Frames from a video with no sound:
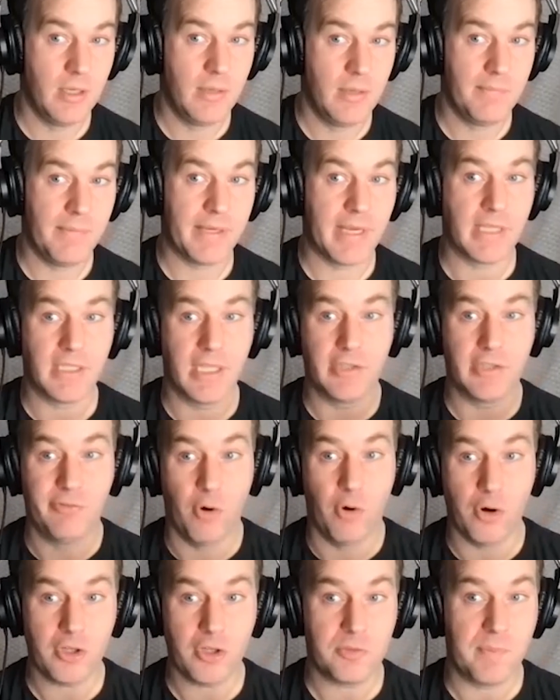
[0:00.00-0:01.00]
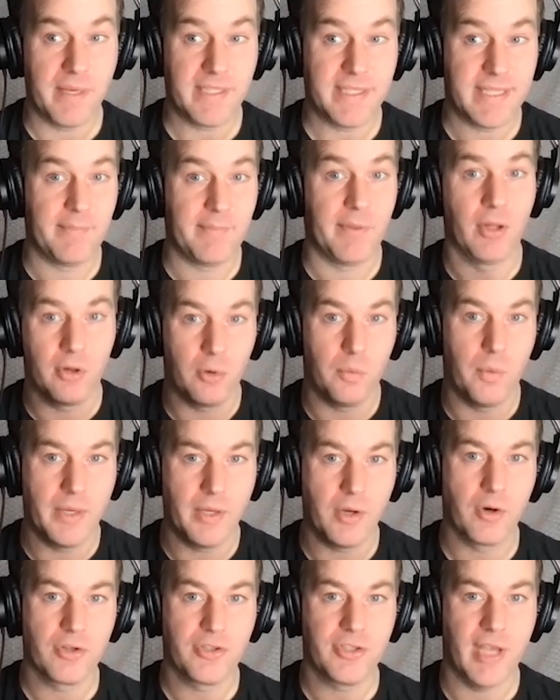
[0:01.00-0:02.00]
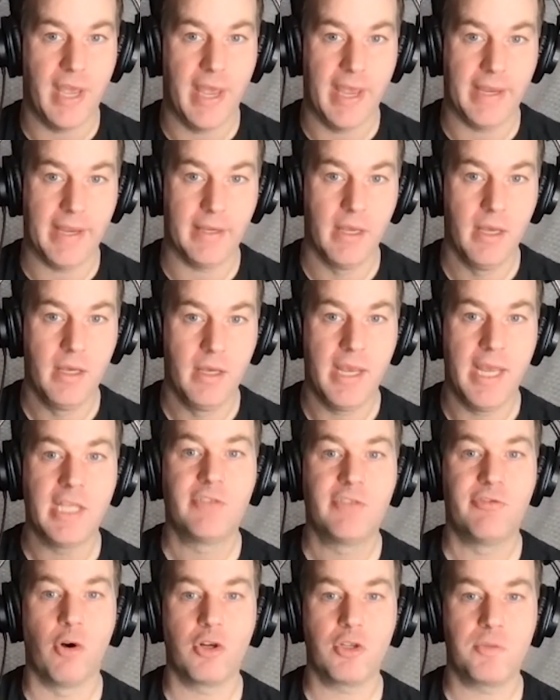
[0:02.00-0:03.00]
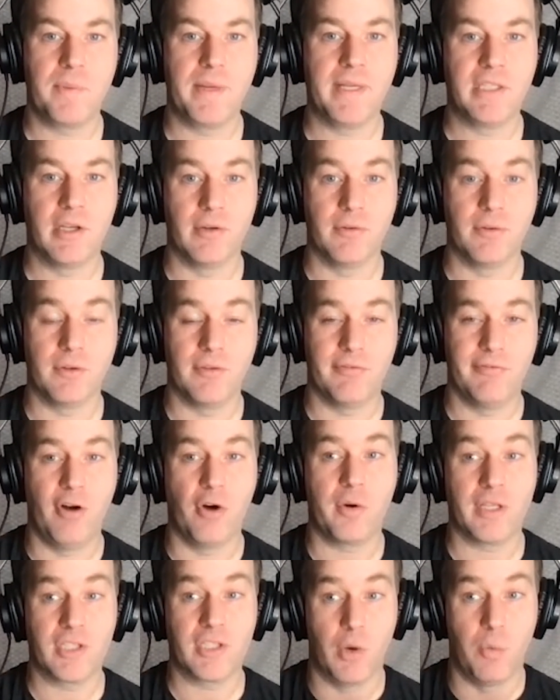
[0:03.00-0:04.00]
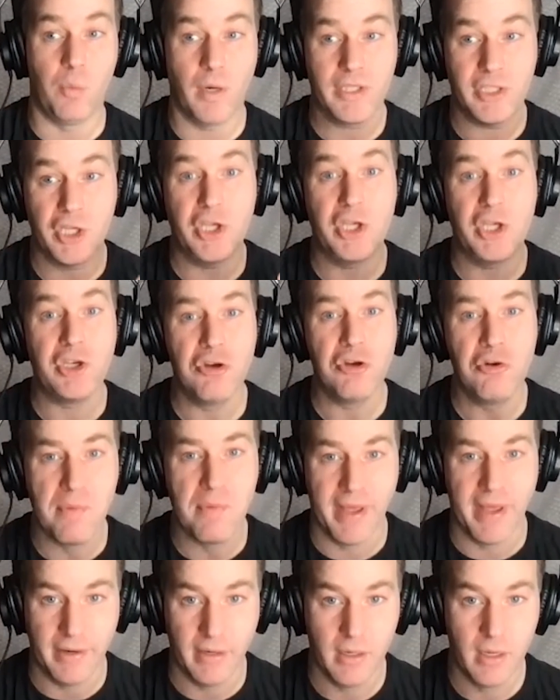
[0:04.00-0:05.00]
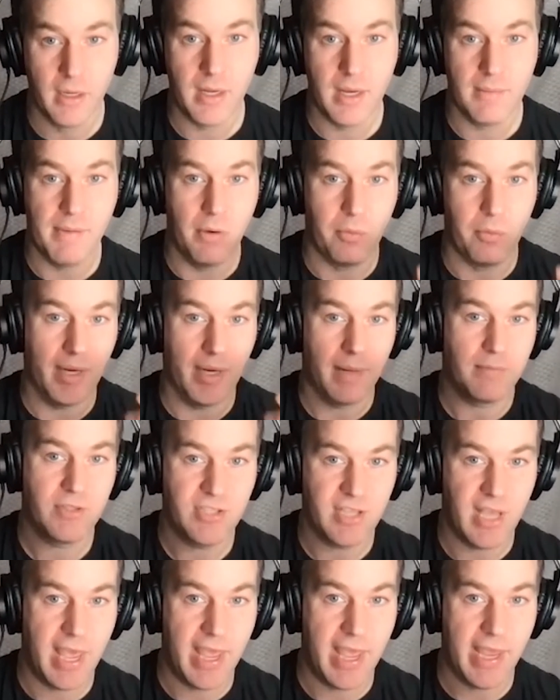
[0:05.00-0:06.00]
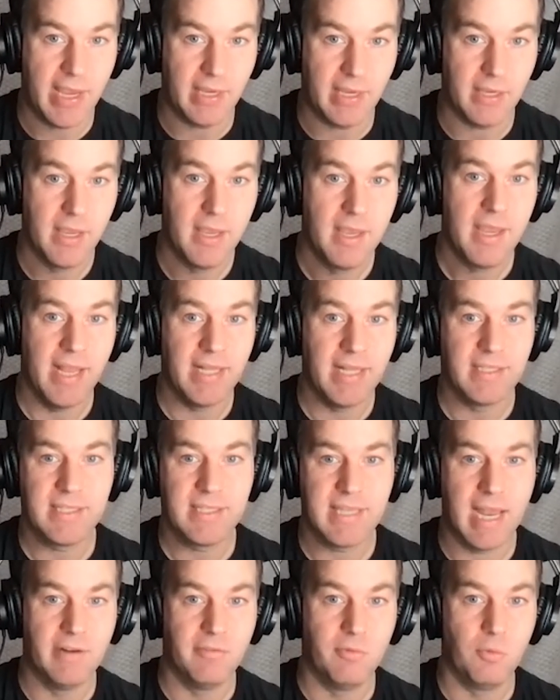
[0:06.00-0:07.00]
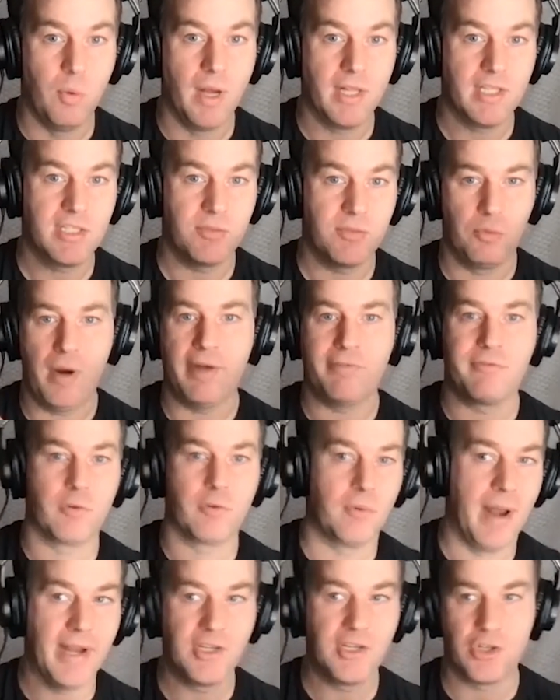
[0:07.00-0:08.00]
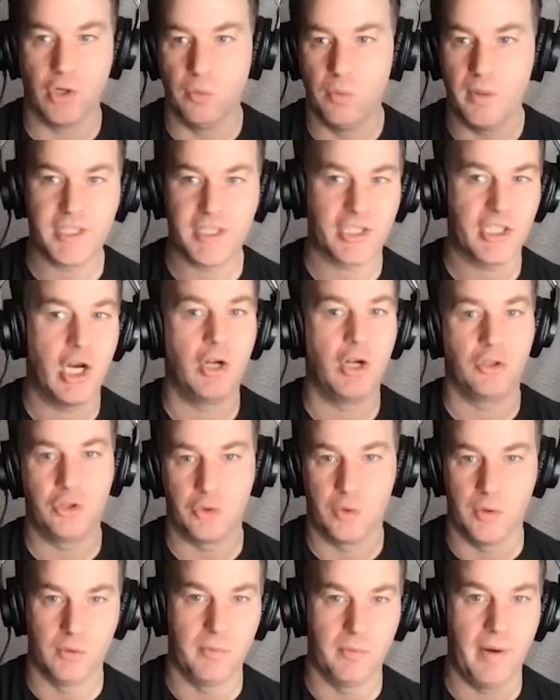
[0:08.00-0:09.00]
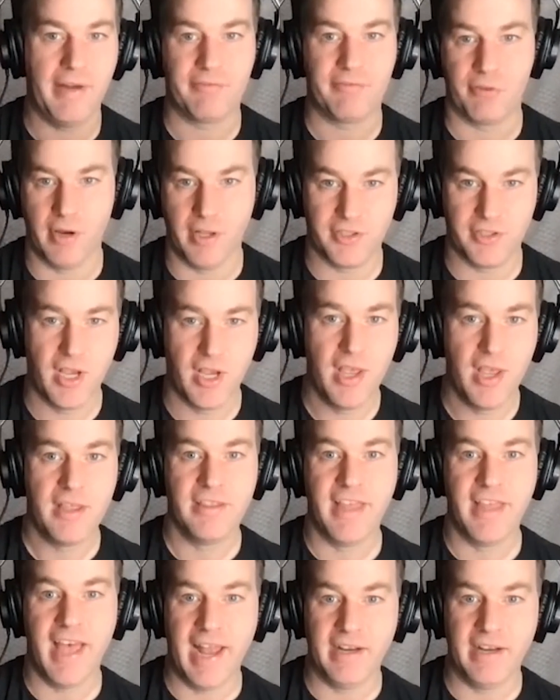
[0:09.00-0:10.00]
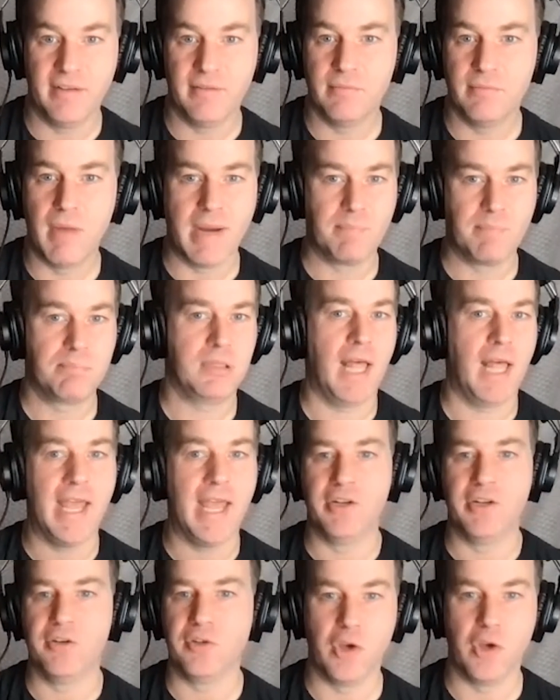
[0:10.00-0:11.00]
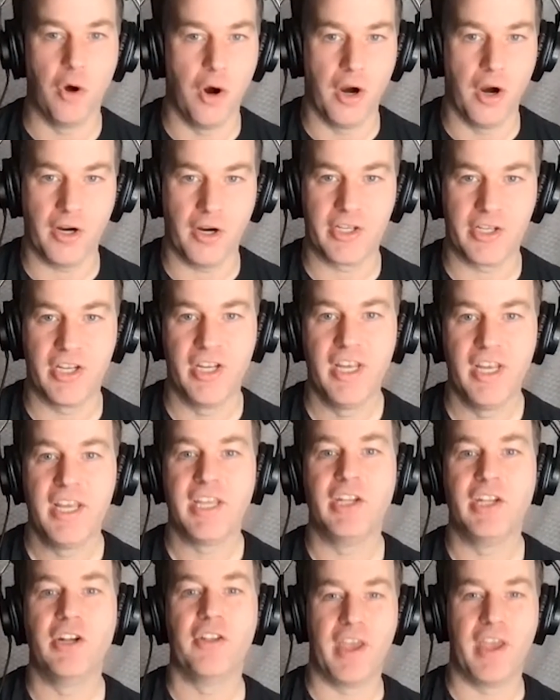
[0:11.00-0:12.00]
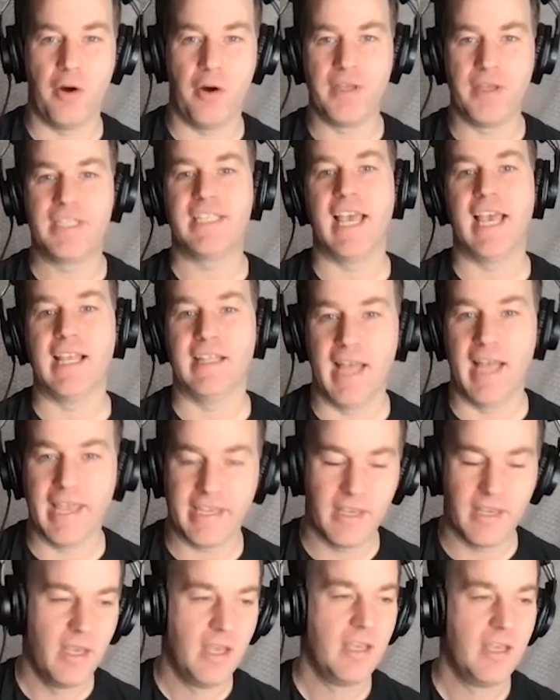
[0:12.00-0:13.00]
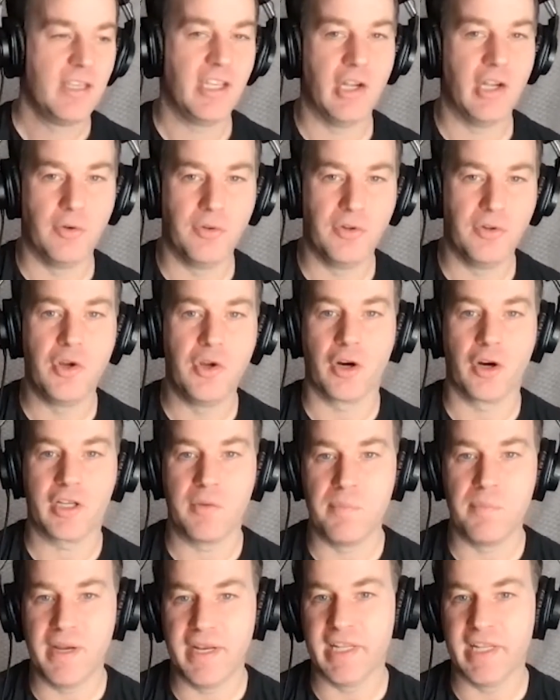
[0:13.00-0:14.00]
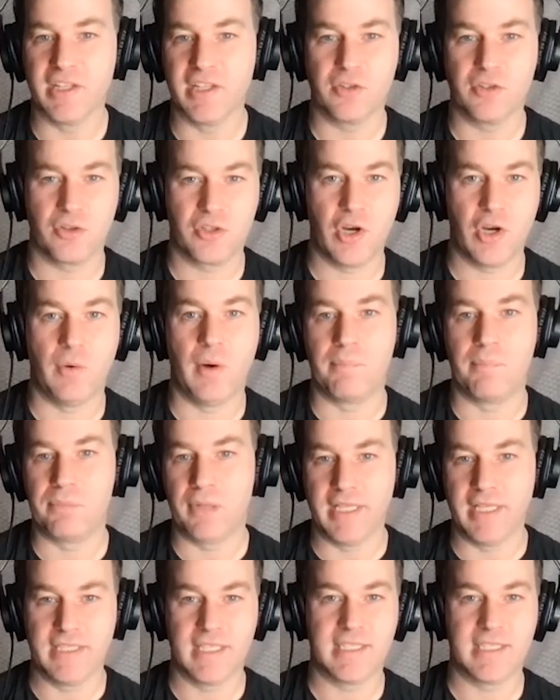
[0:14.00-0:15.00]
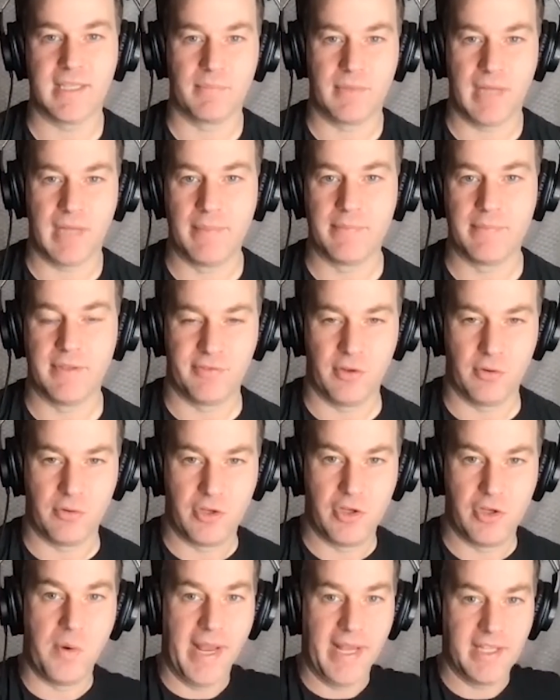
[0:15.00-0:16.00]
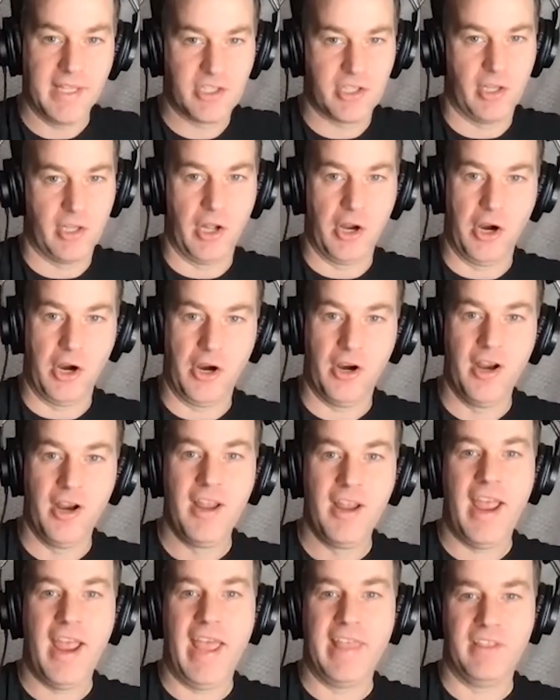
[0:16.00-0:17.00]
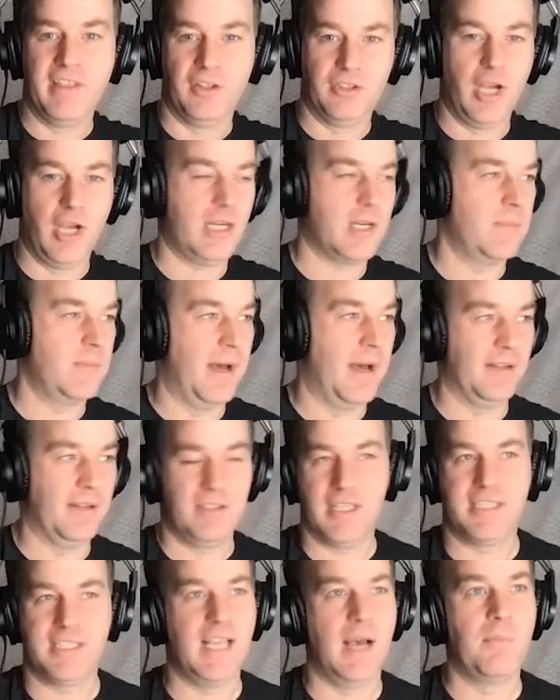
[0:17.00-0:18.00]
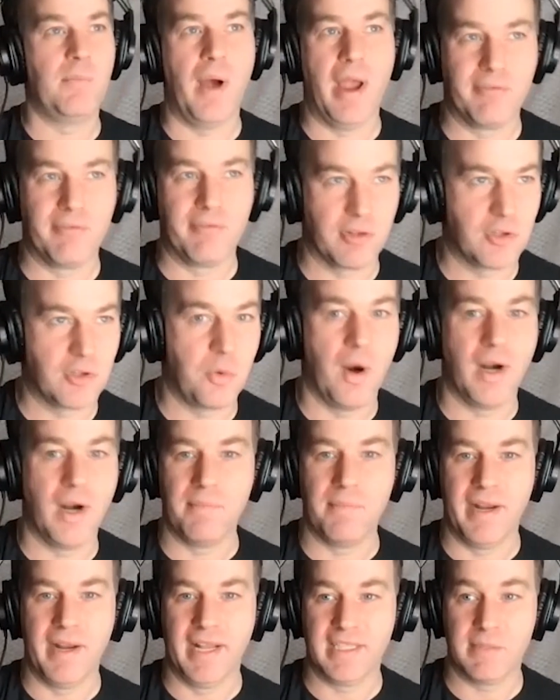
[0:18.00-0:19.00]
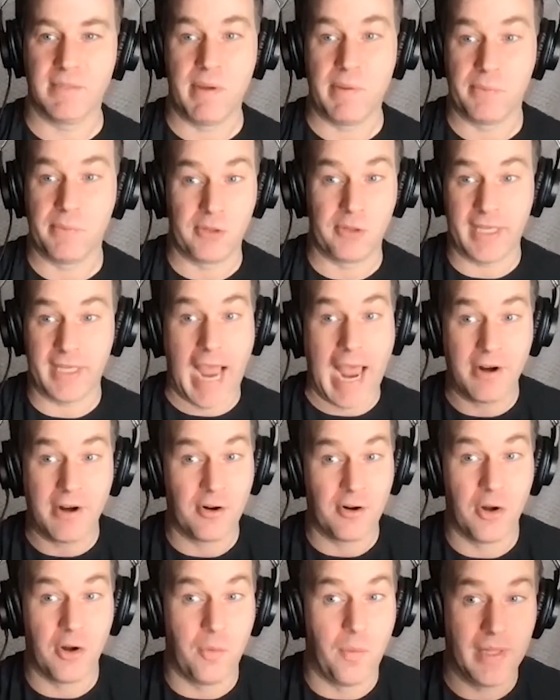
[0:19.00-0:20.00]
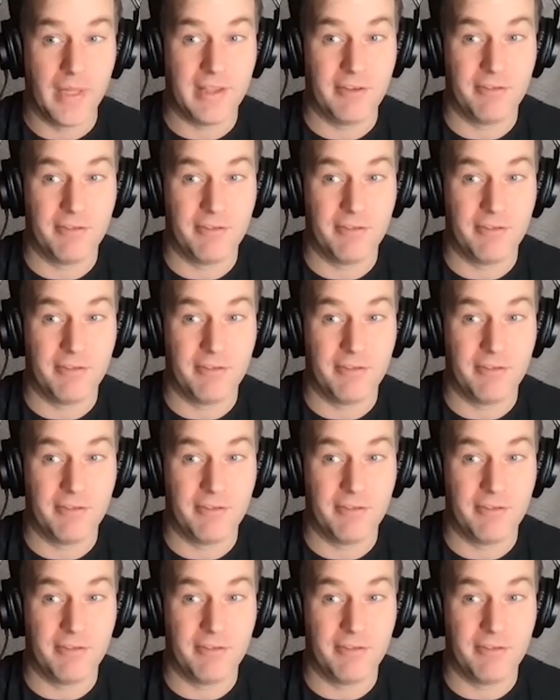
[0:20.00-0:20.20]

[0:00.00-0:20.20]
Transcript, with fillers: because it's forced me, similar to what you're saying, it's forced me to focus on what's human about what I'm saying instead of what's referential, what's a cultural reference that might play in New York. You know, they always say, like, you know, New York comedians will show up places sometimes if they're too insular and they'll talk about the subway for 20 minutes and people are like, I don't know what the